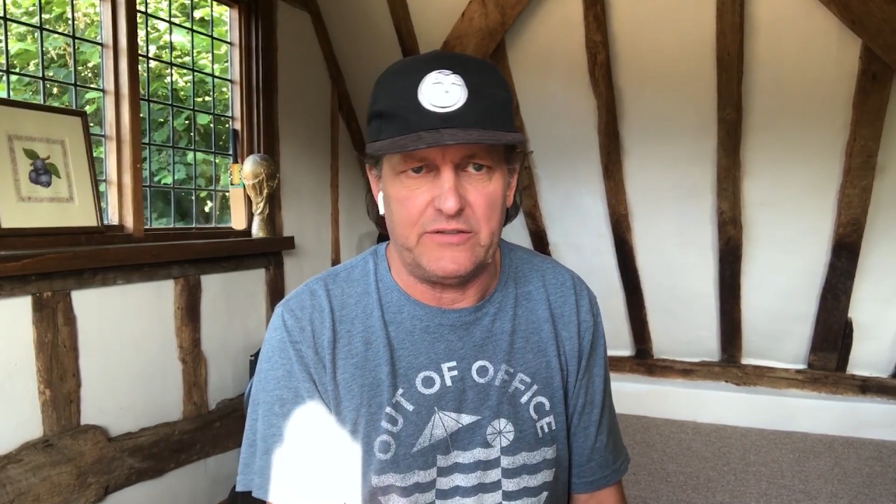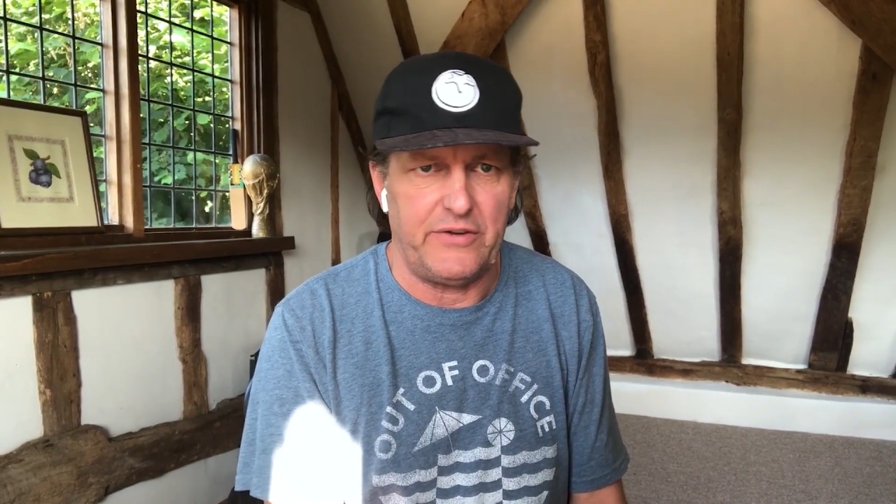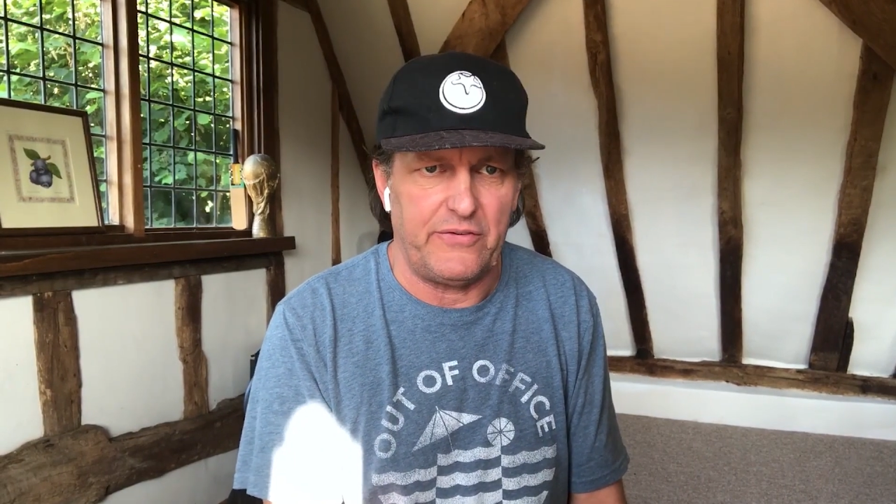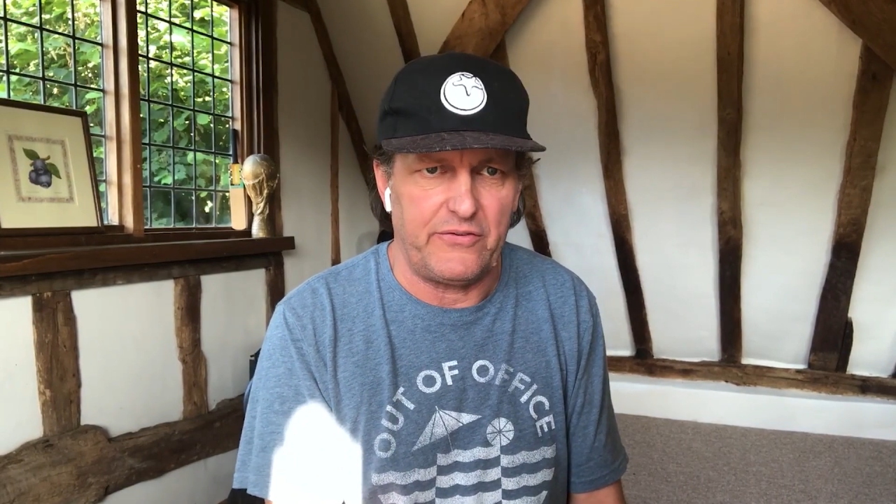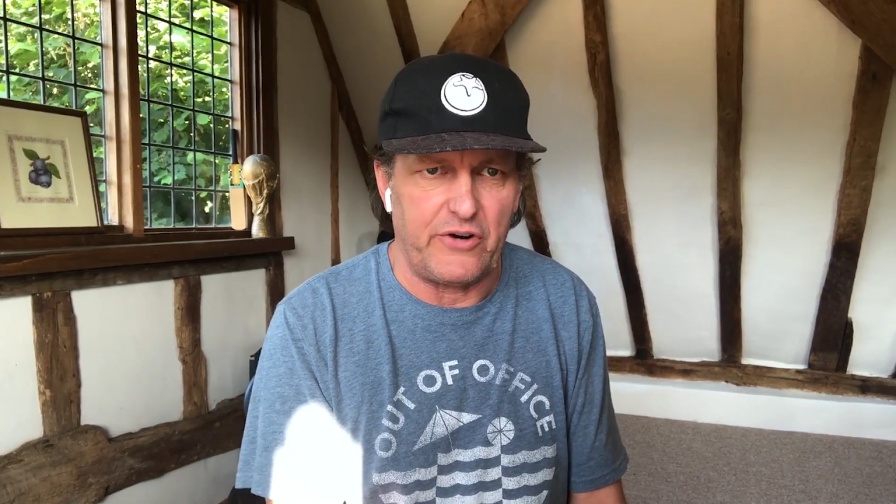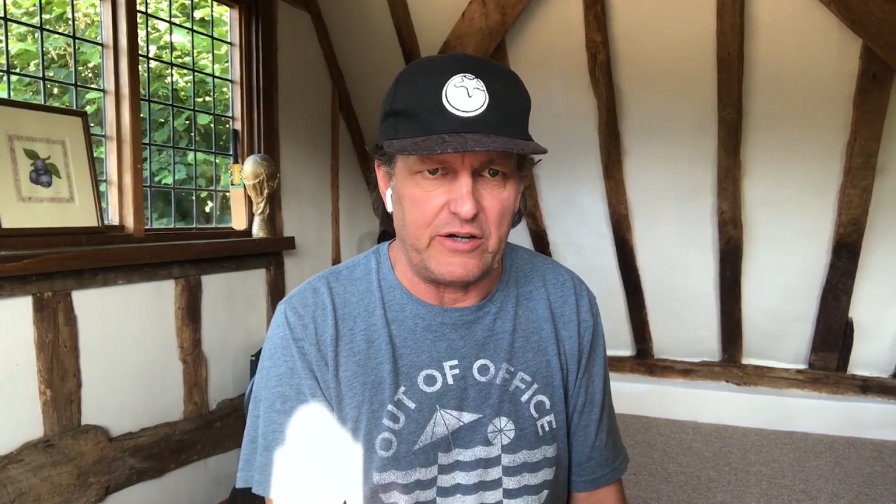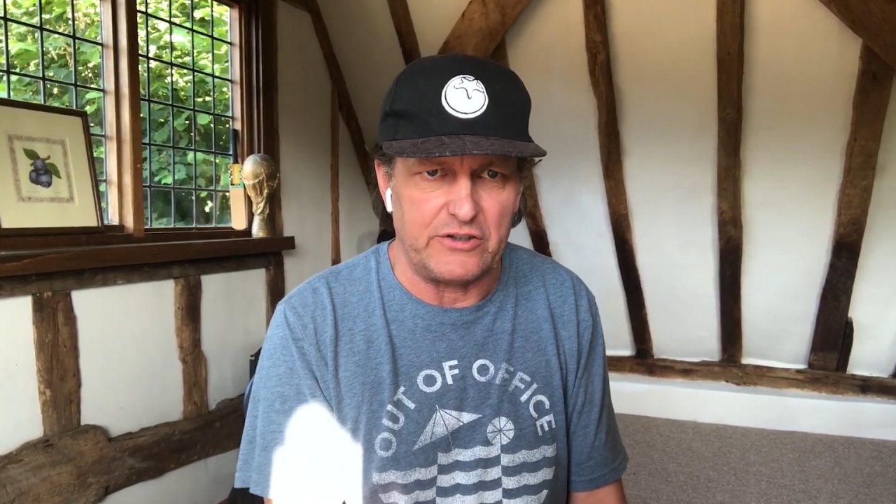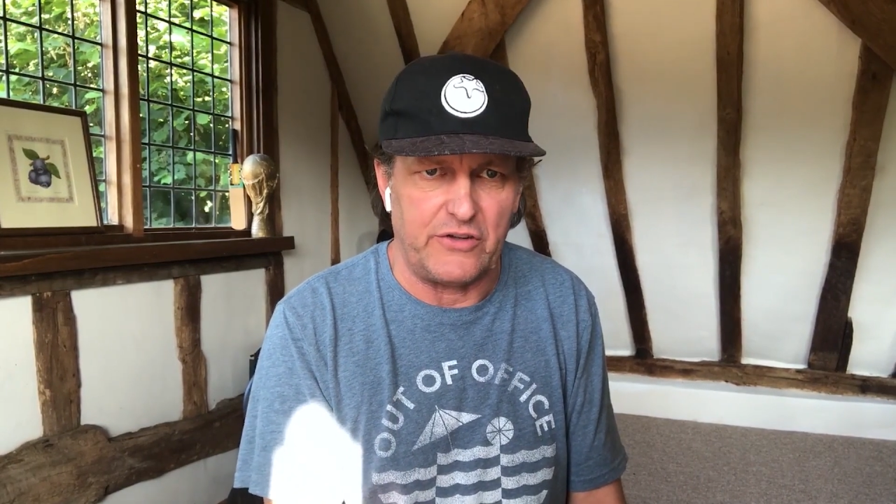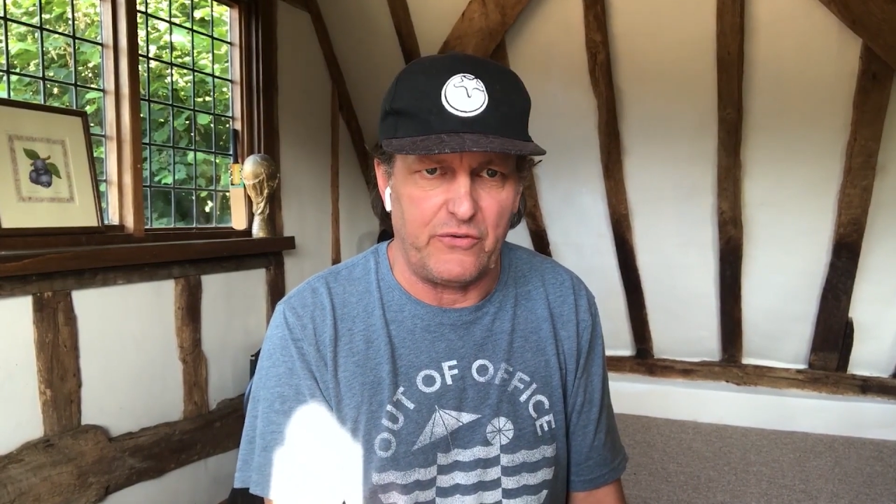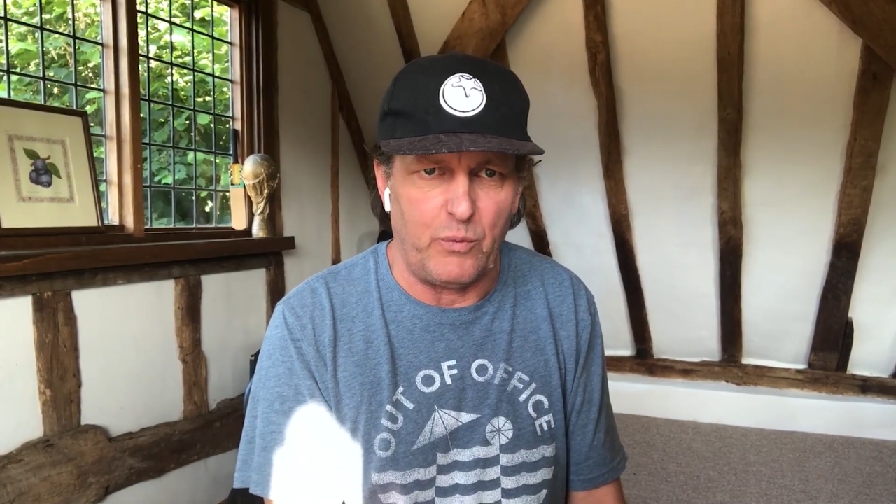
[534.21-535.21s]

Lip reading: of instructions